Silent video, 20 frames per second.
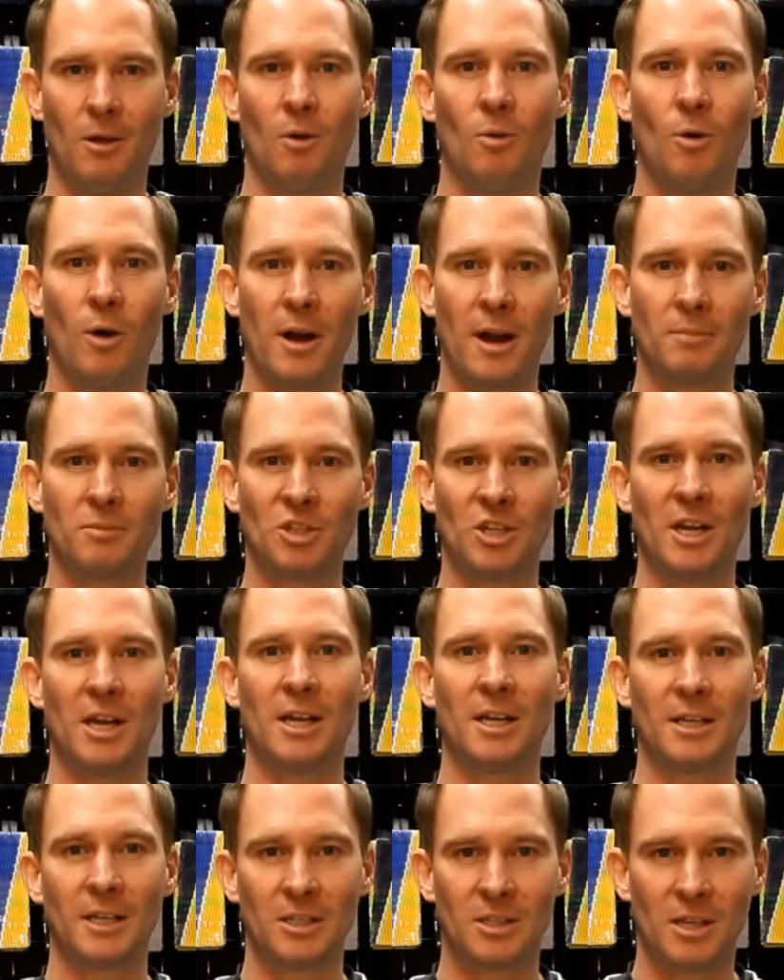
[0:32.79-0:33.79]
What I'm
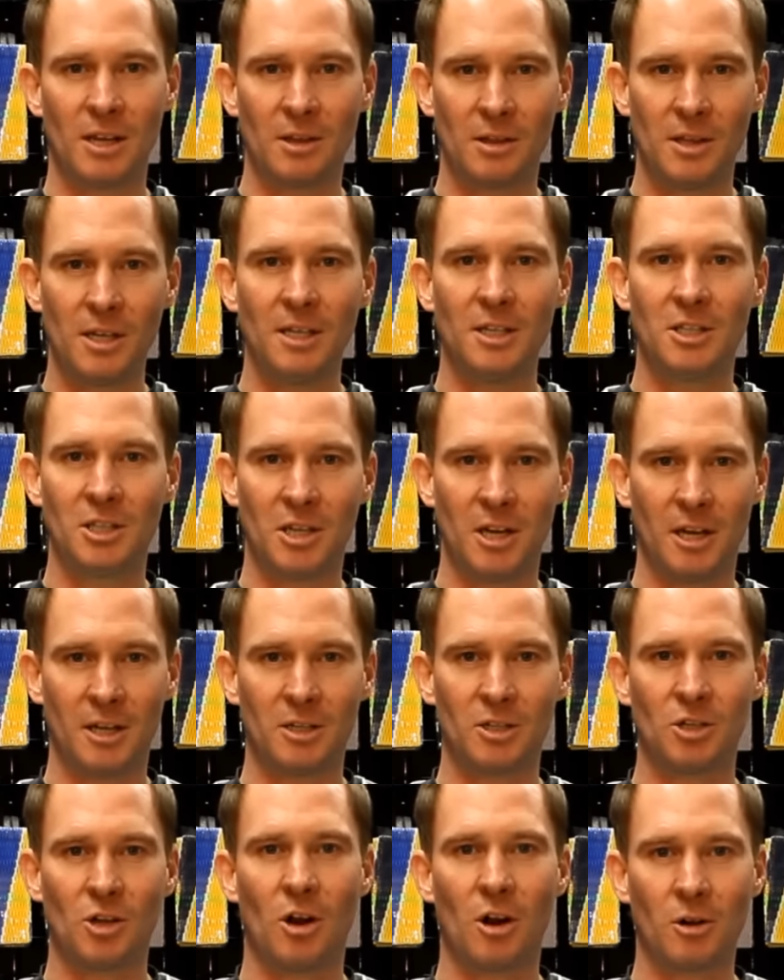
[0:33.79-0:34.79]
saying is that these
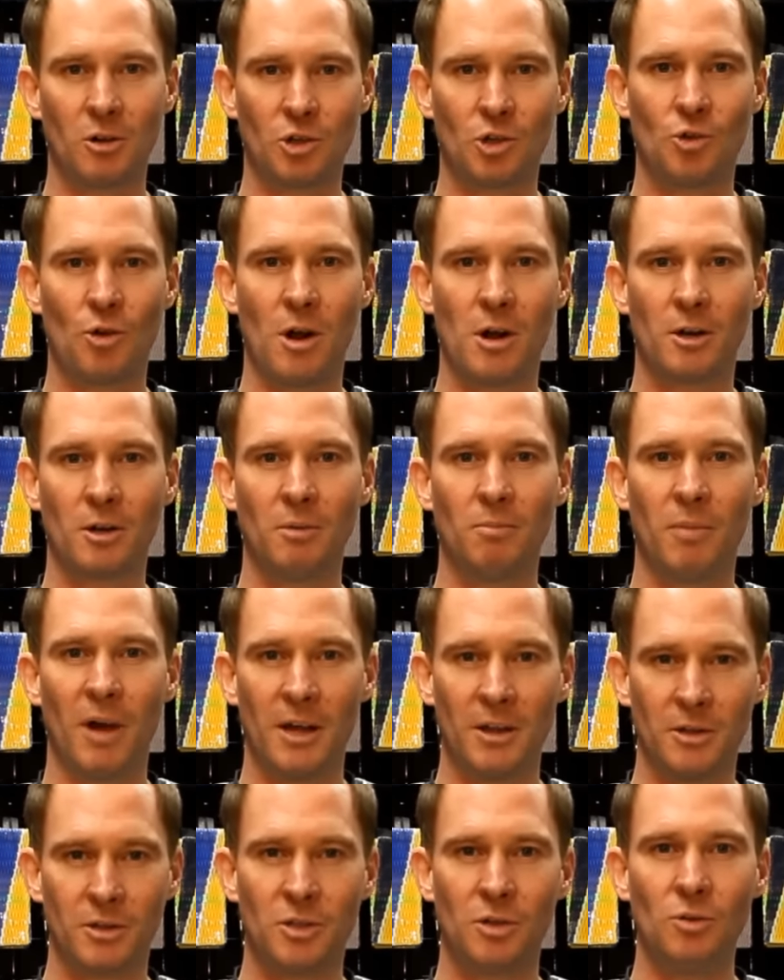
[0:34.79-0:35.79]
sticks are strung by
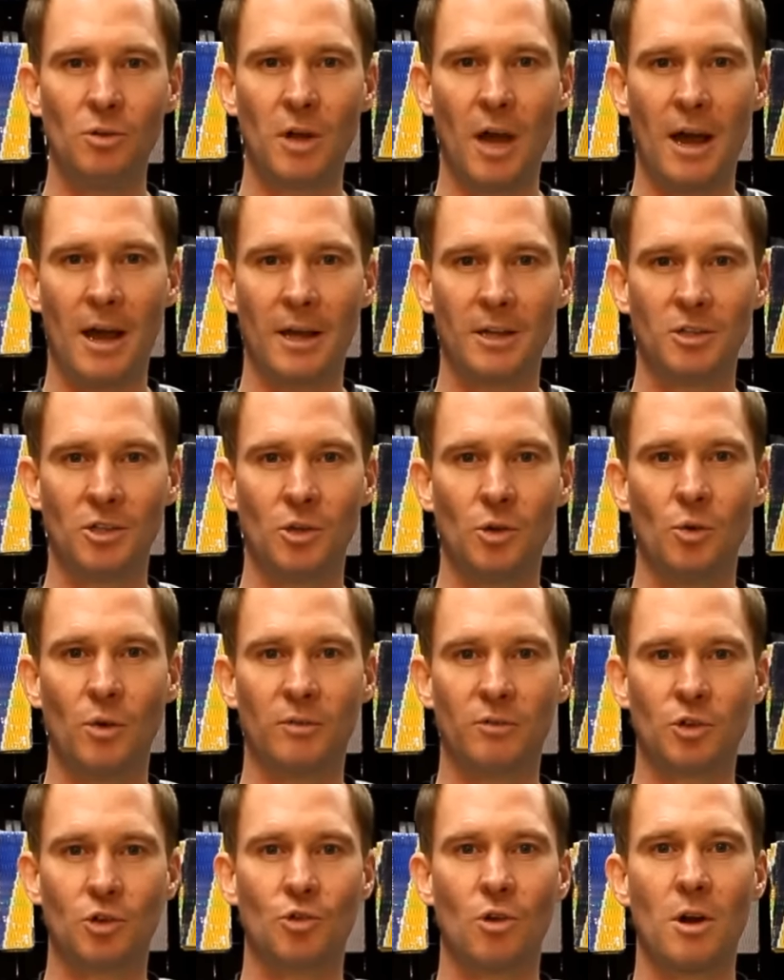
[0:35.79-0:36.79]
the two guys who
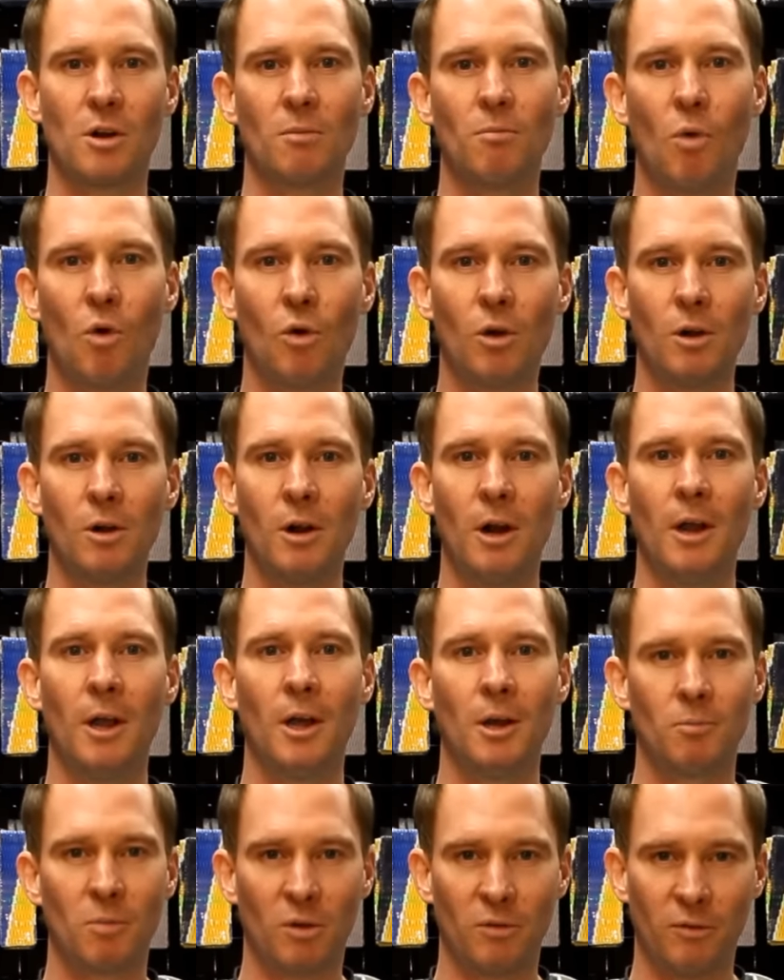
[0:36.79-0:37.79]
have strung more
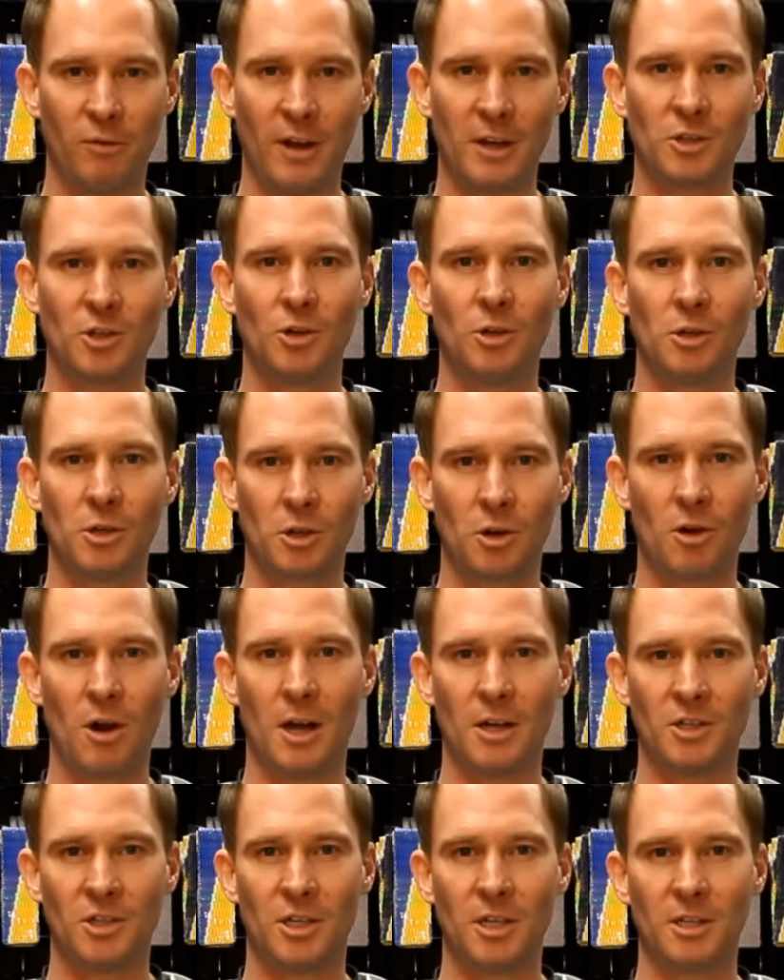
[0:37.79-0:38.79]
professional
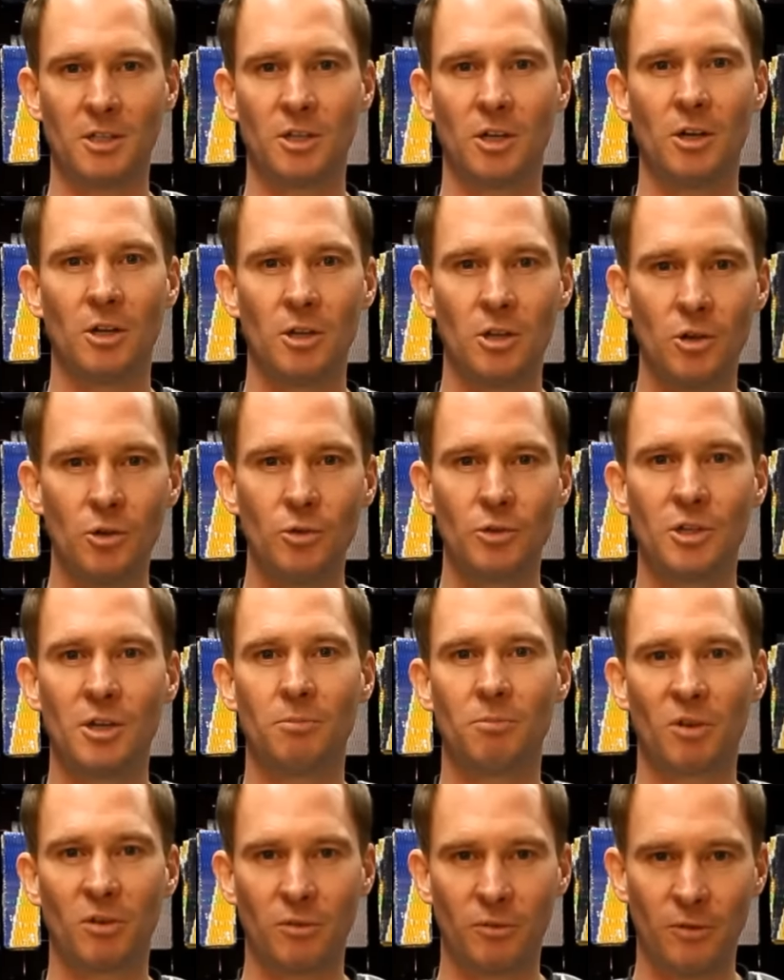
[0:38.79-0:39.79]
lacrosse sticks used in
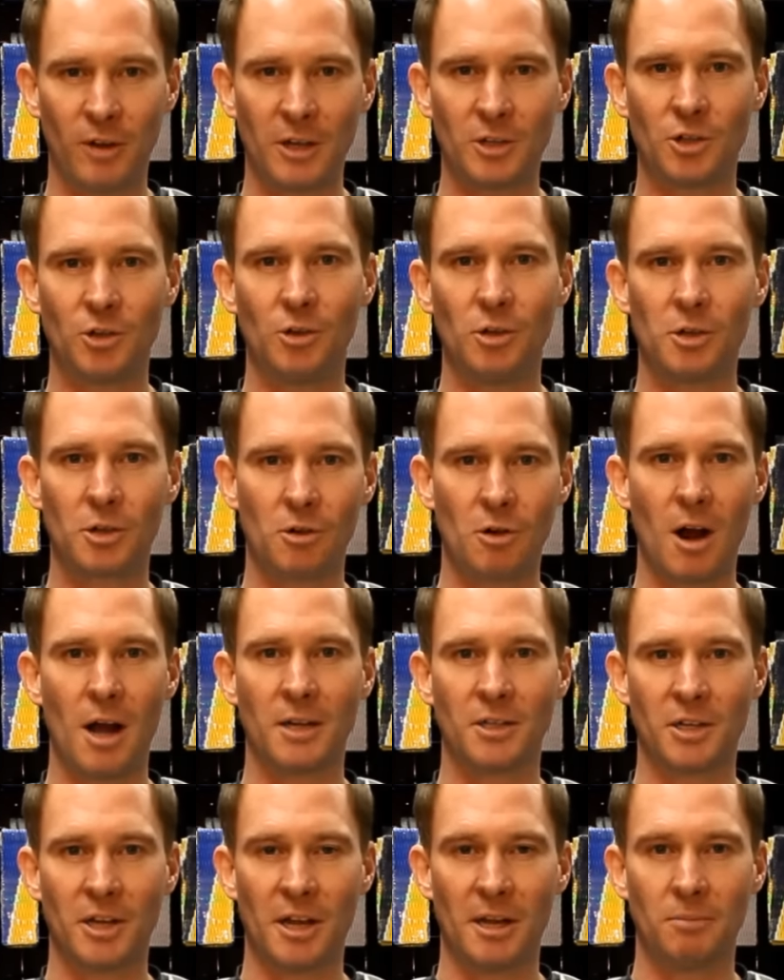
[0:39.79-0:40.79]
professional
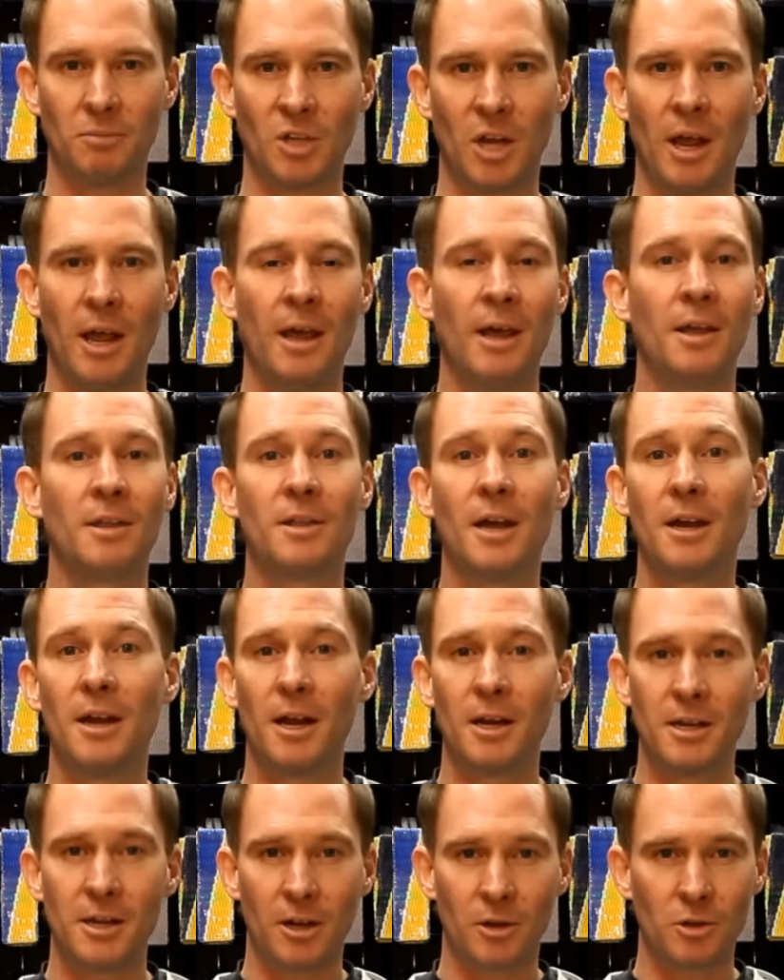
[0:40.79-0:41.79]
lacrosse games than
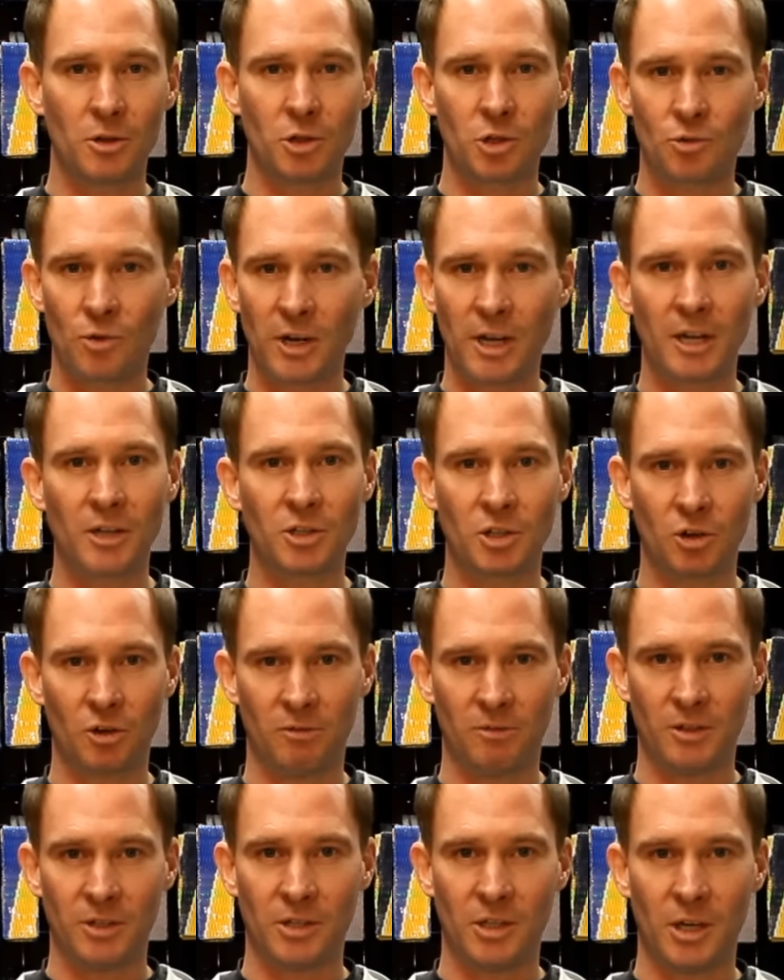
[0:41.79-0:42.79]
any other stringing
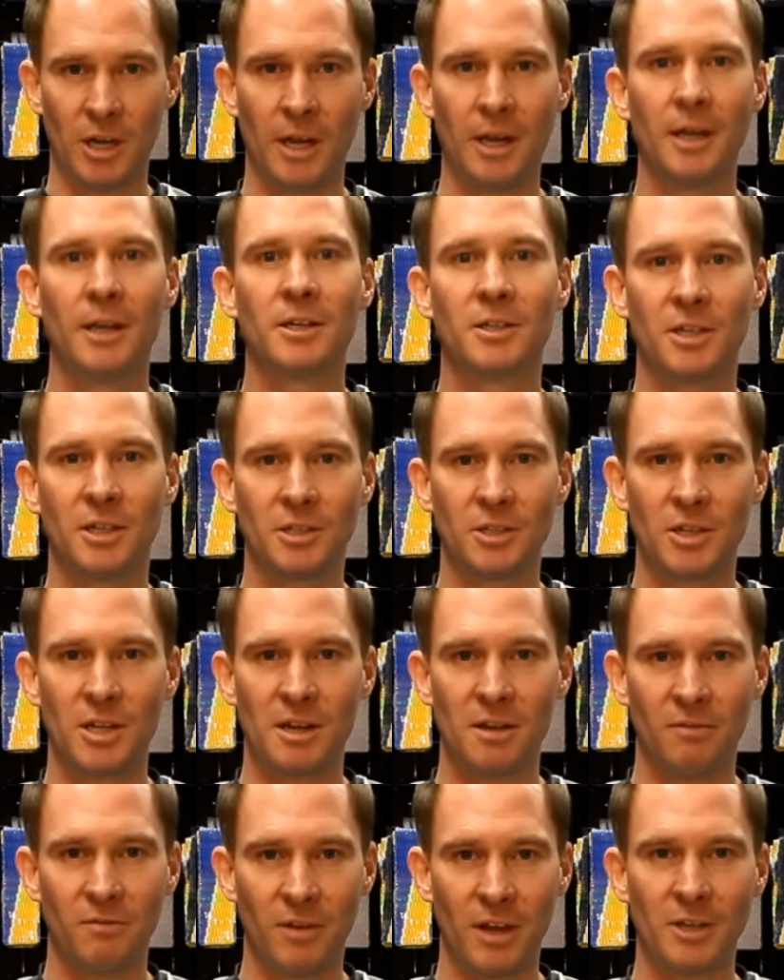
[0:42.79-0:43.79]
service since
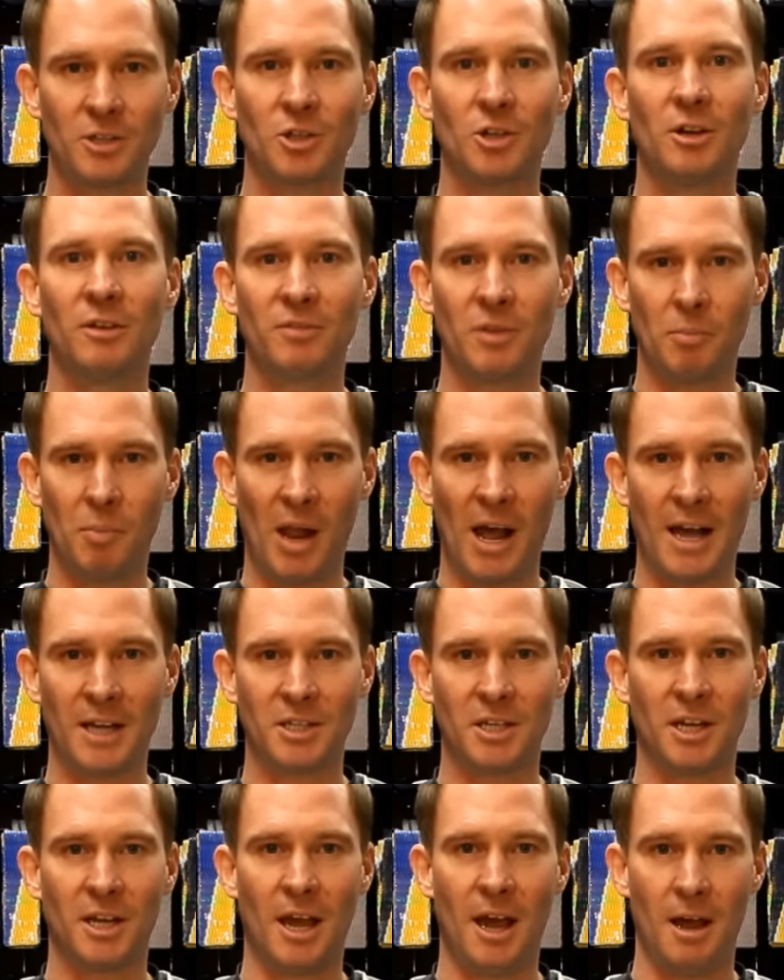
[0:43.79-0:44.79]
the invention of the
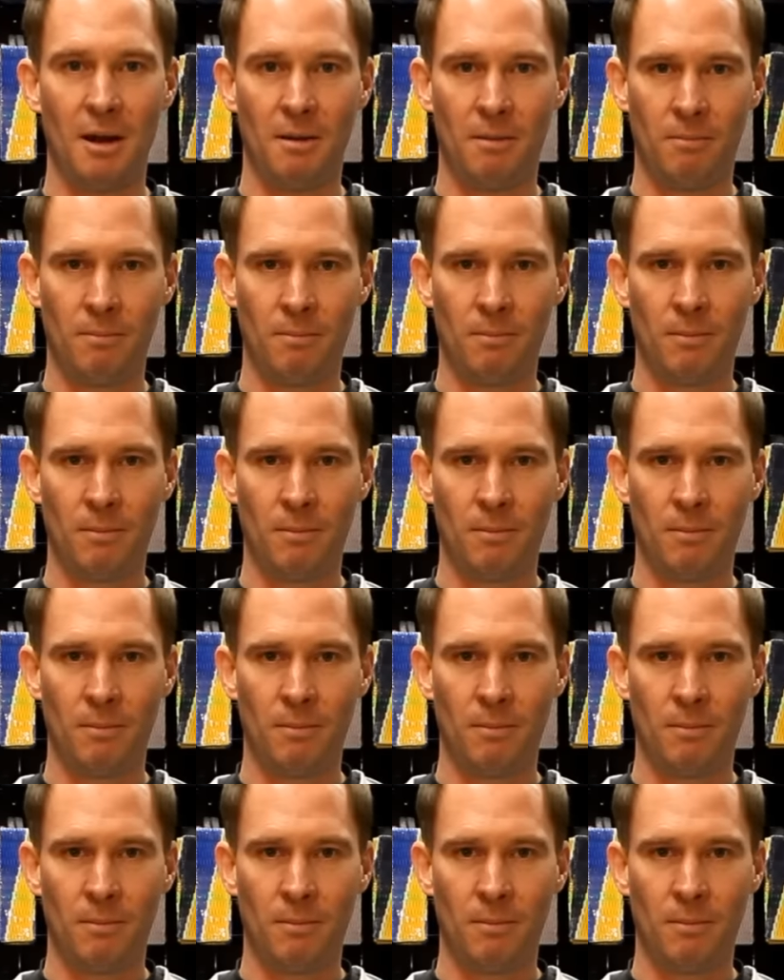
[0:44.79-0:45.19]
plastic head.